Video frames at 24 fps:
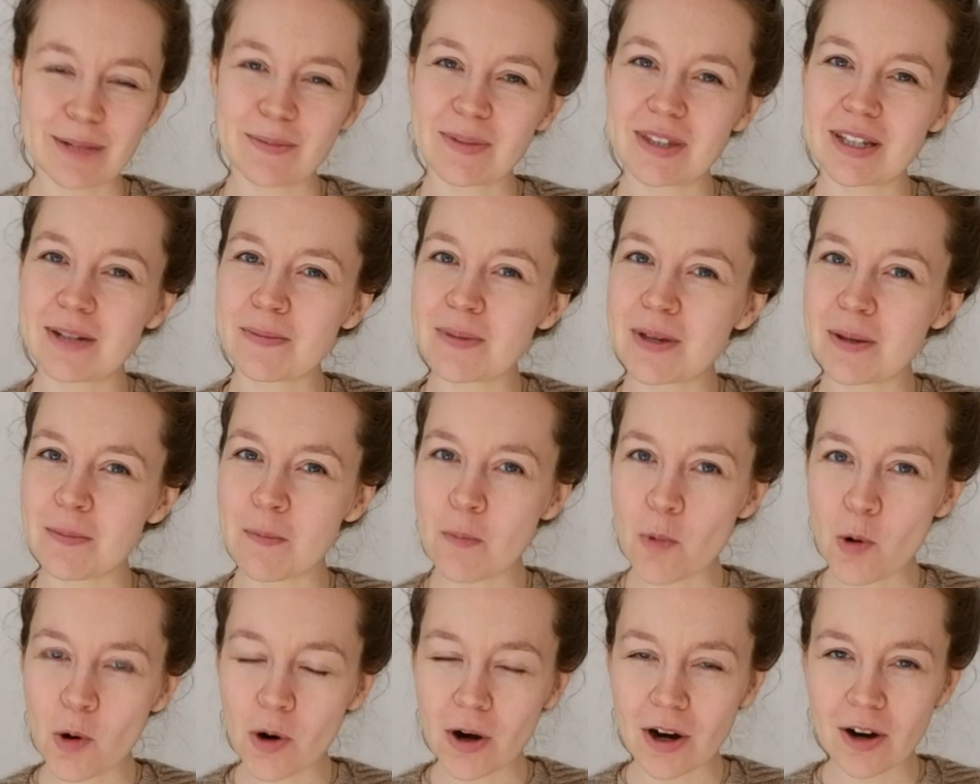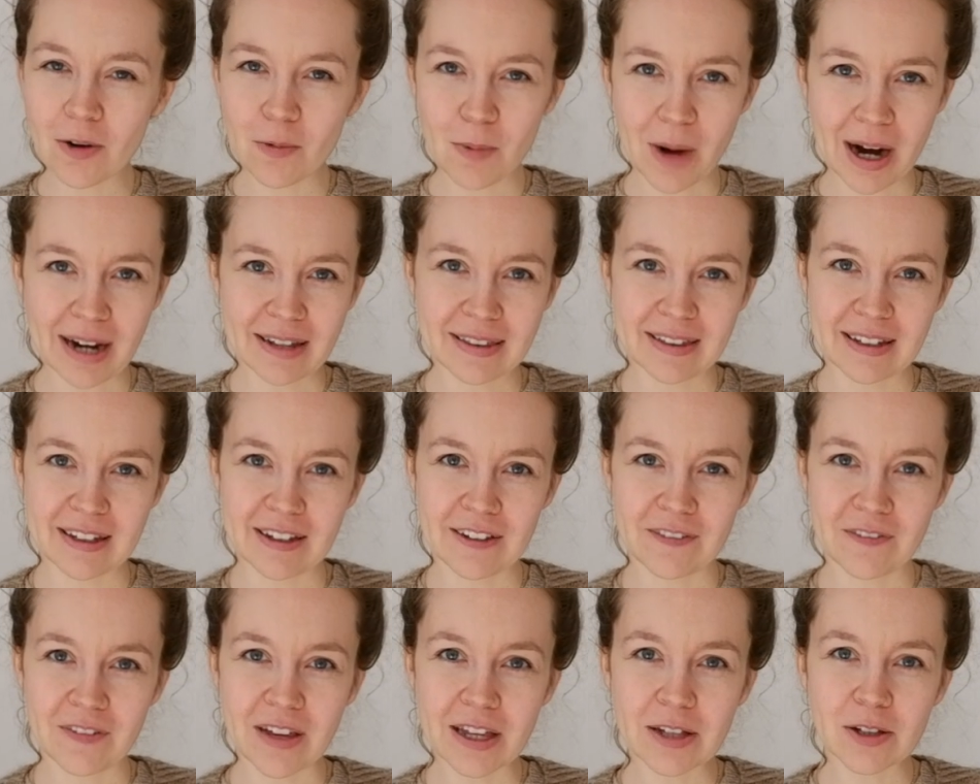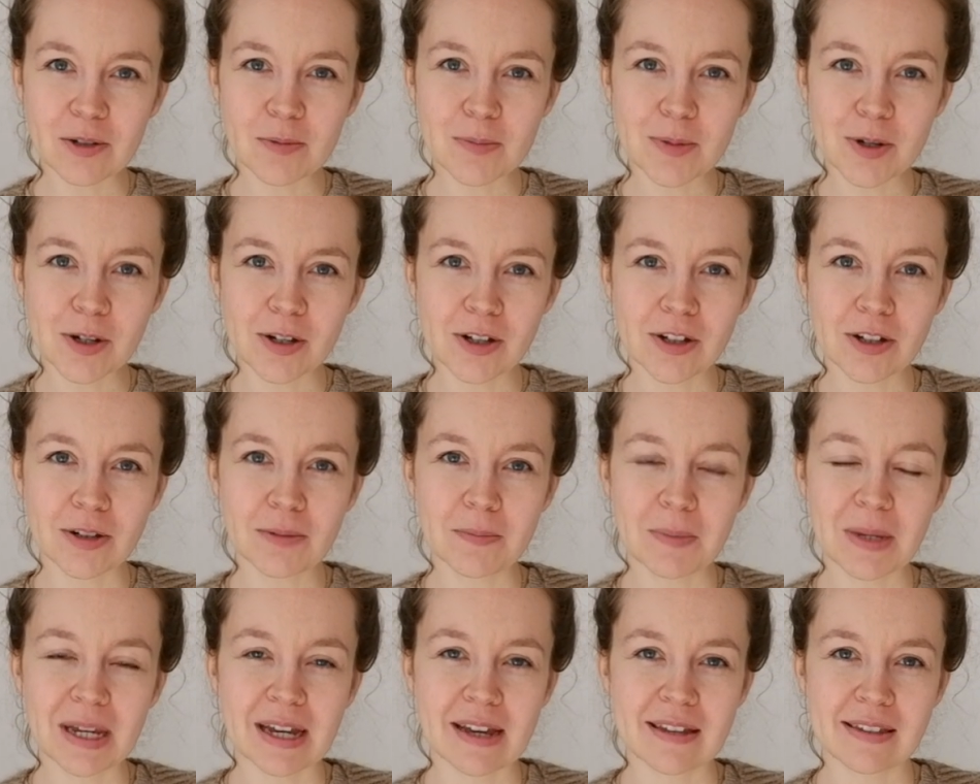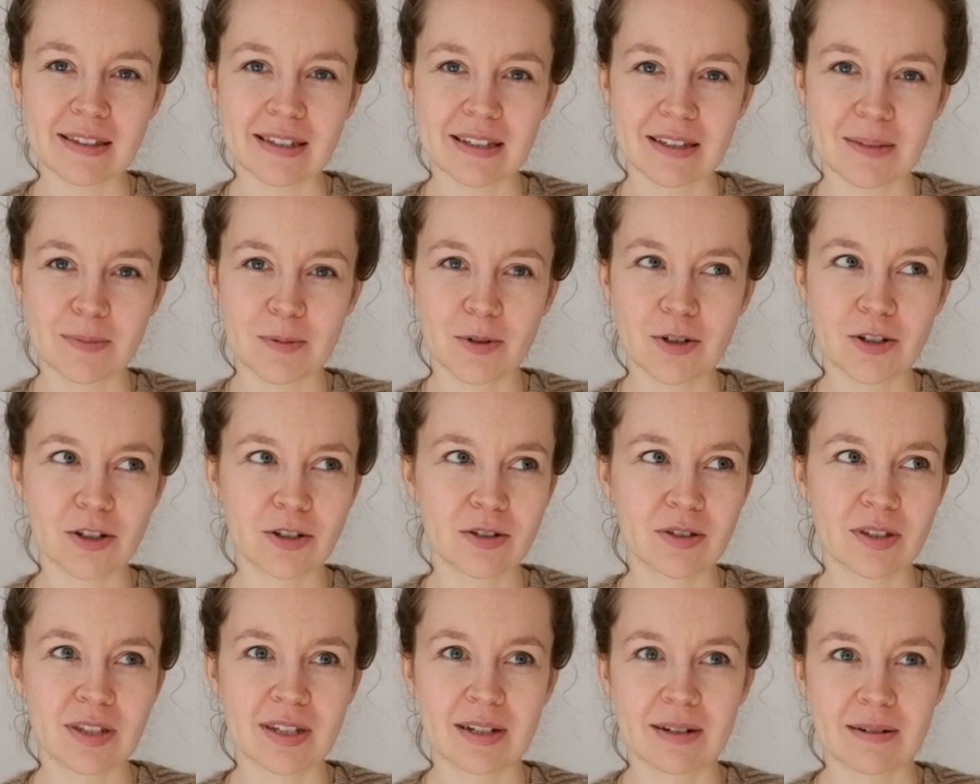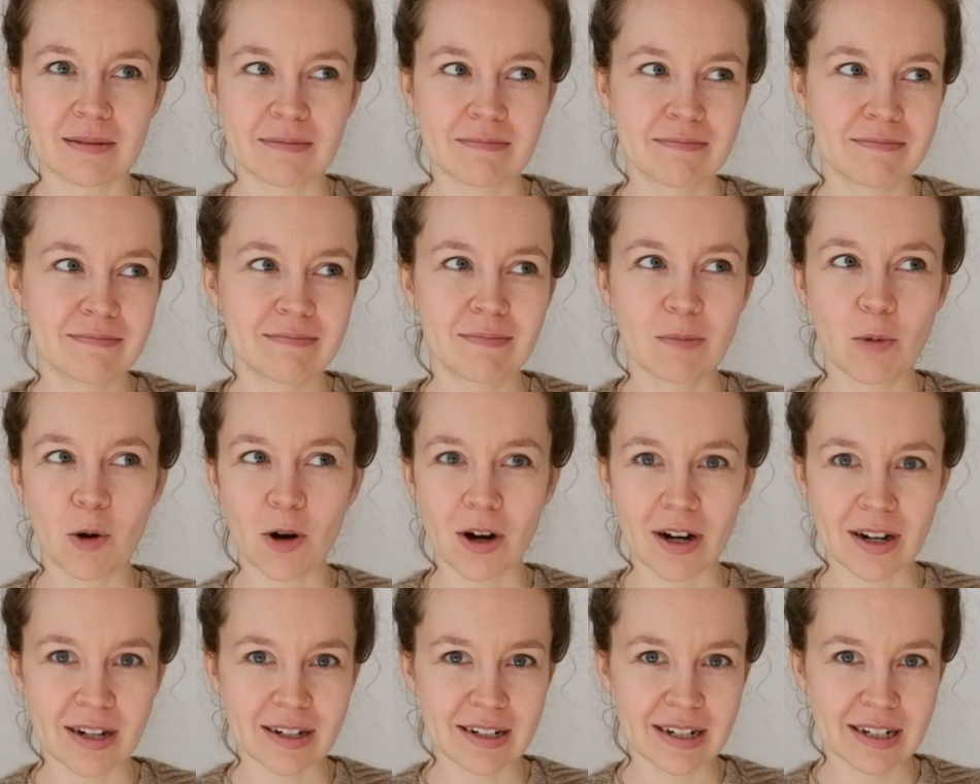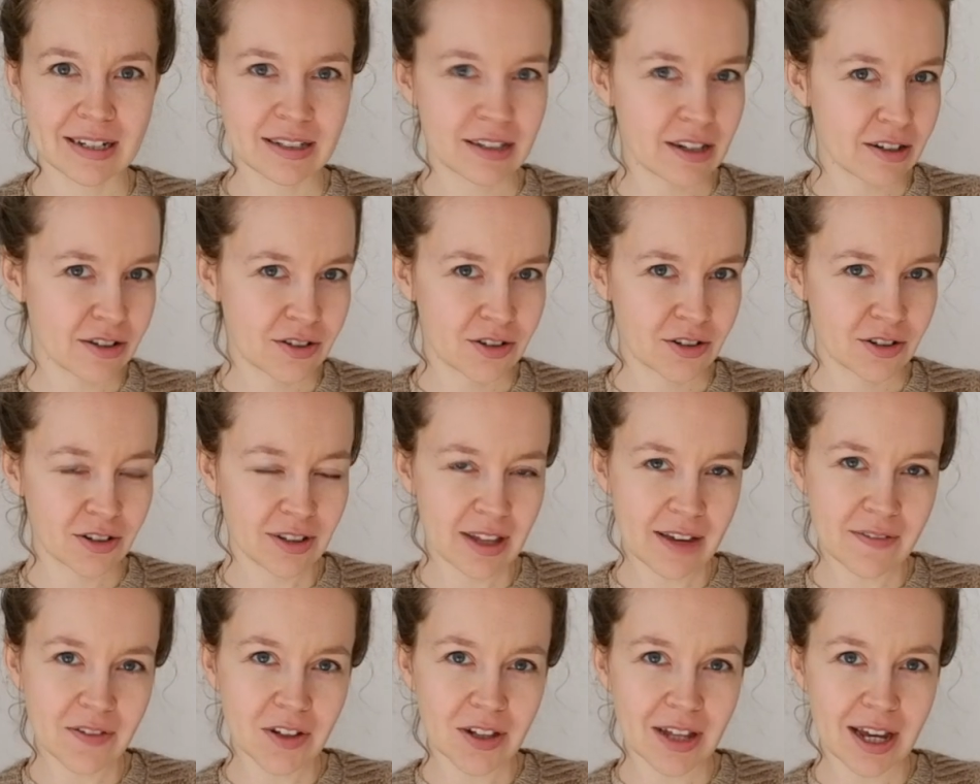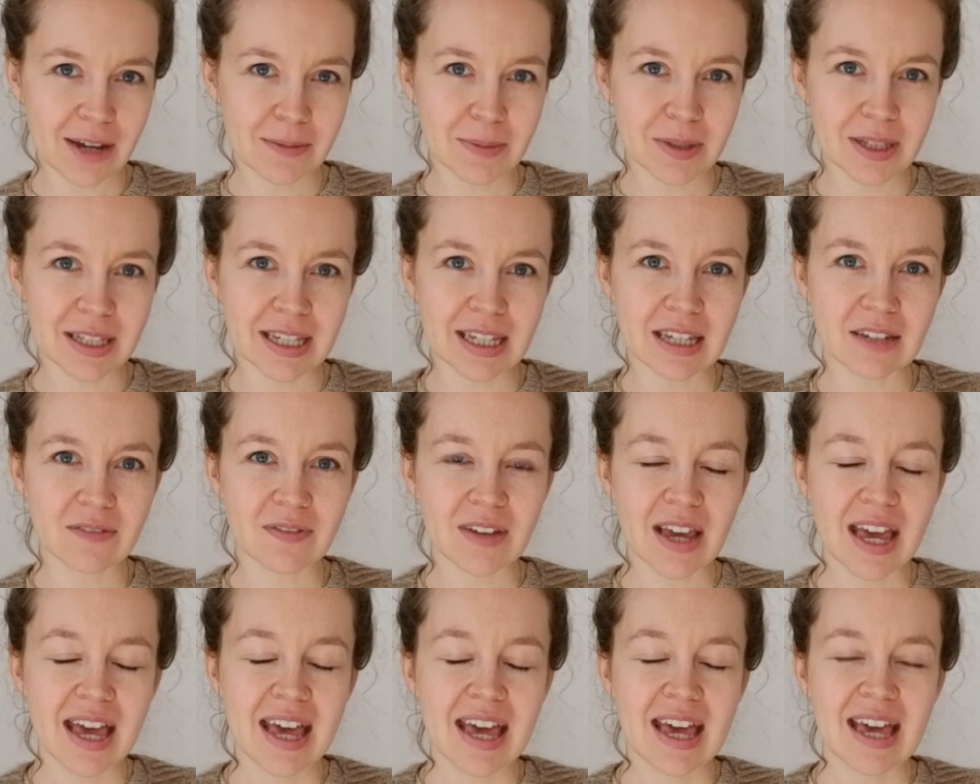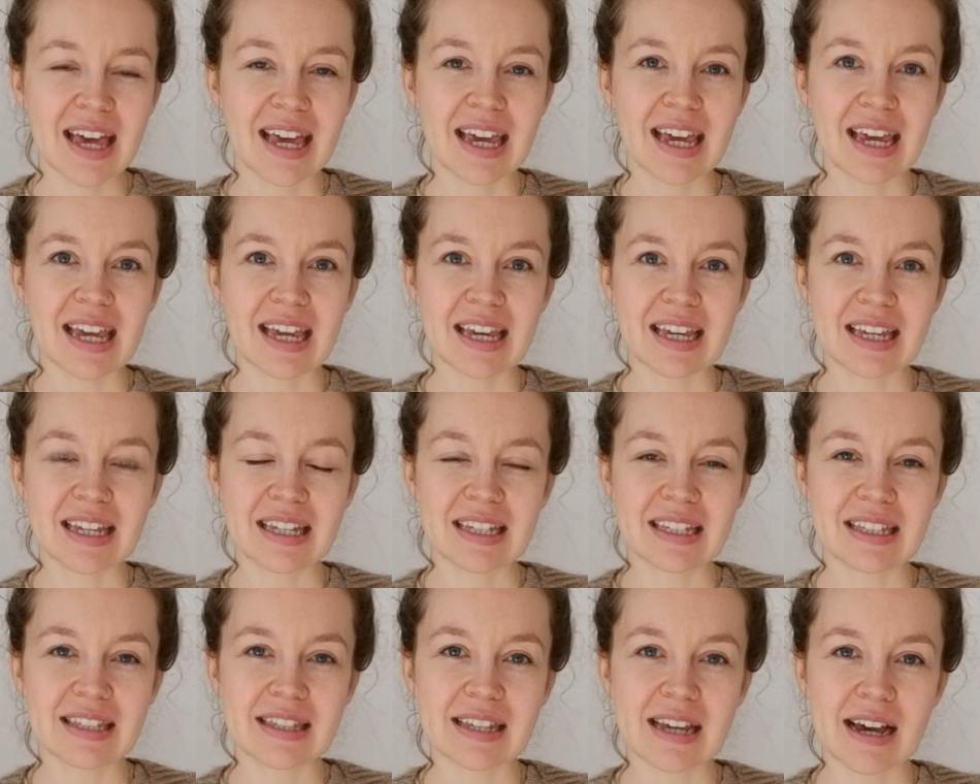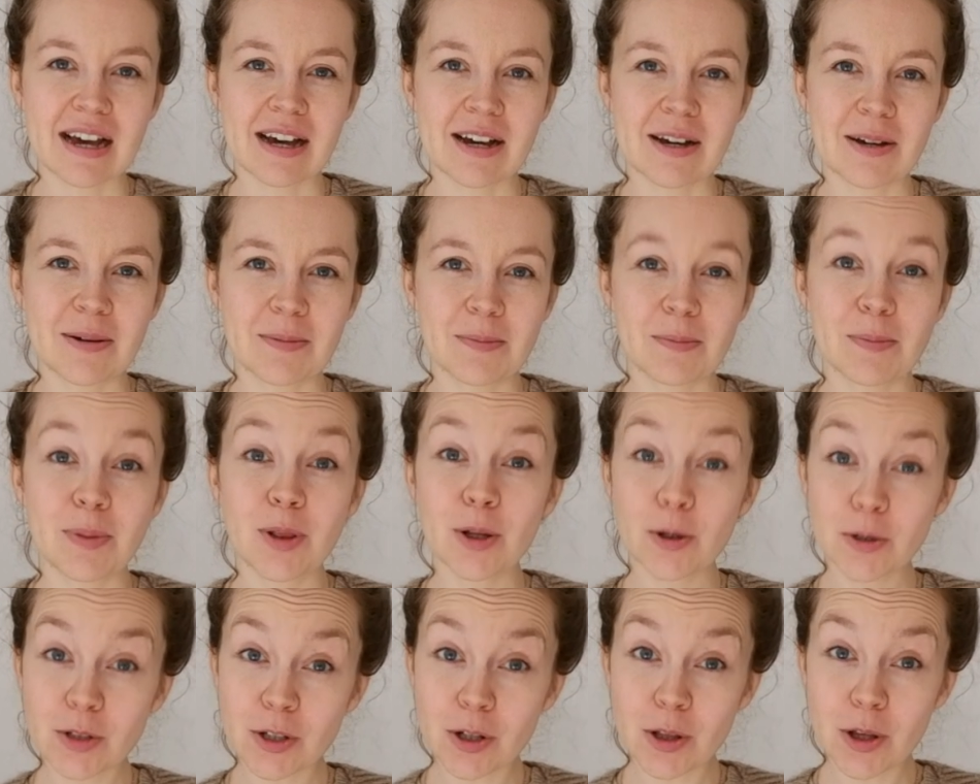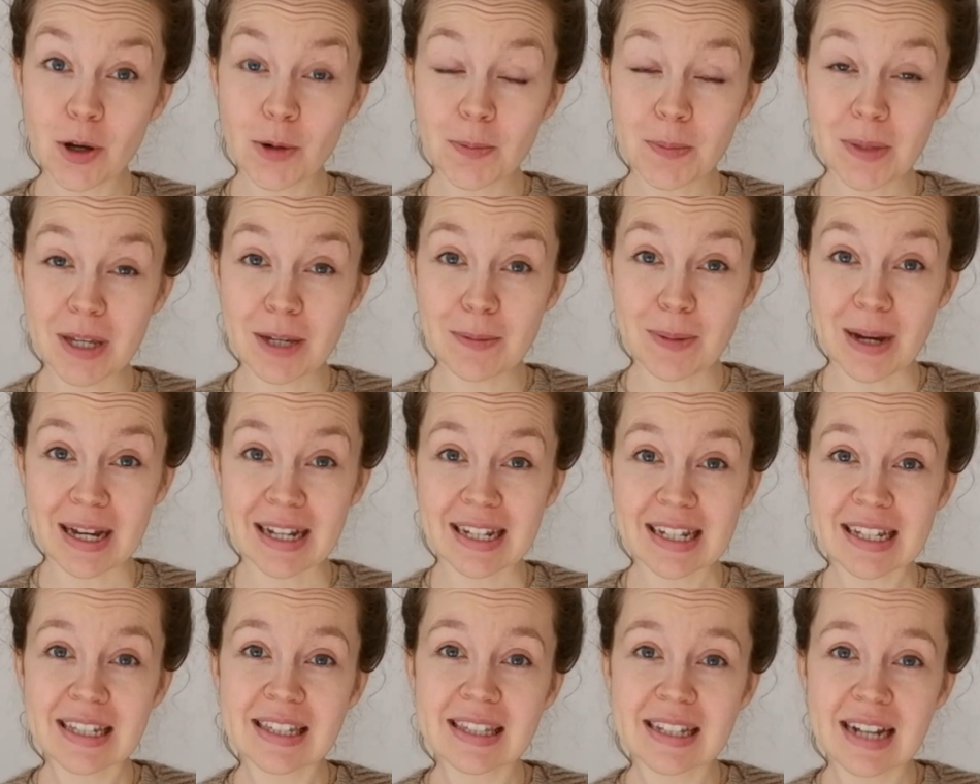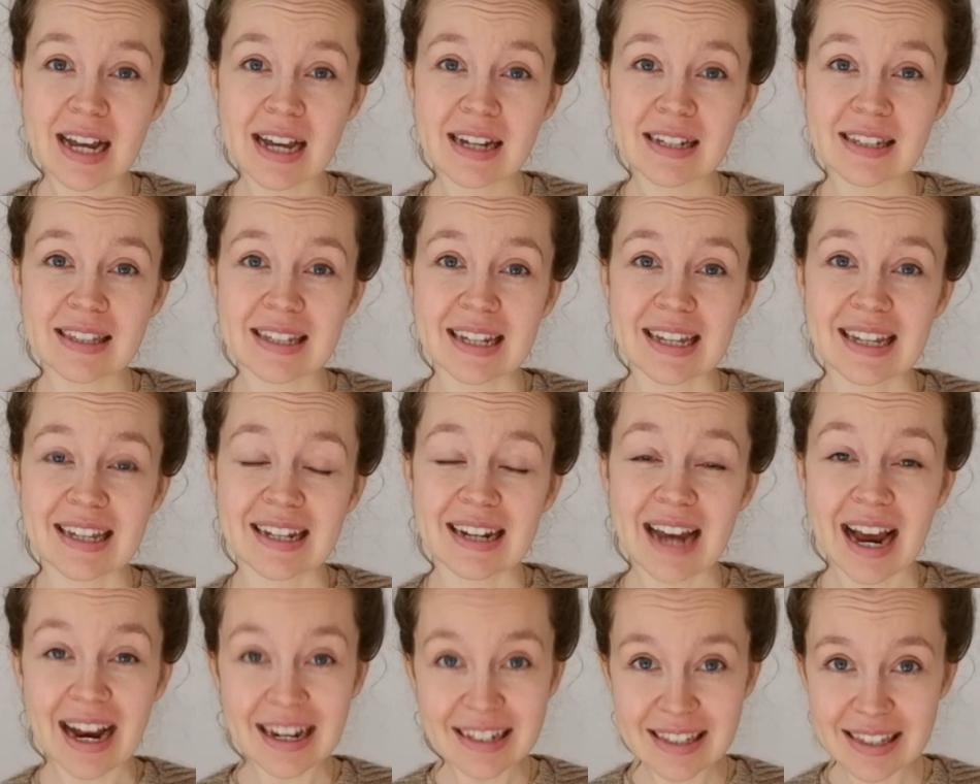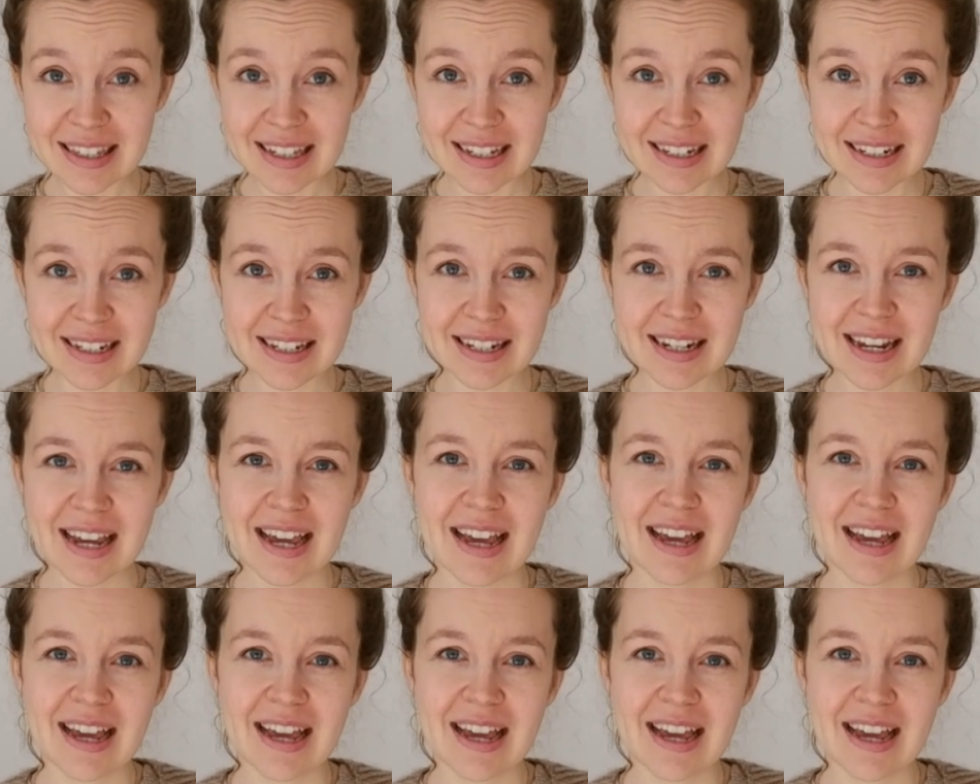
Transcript: seems to be more widely available because it's produced more on an industrial level, I believe, is Plotalopi by Istex in Iceland.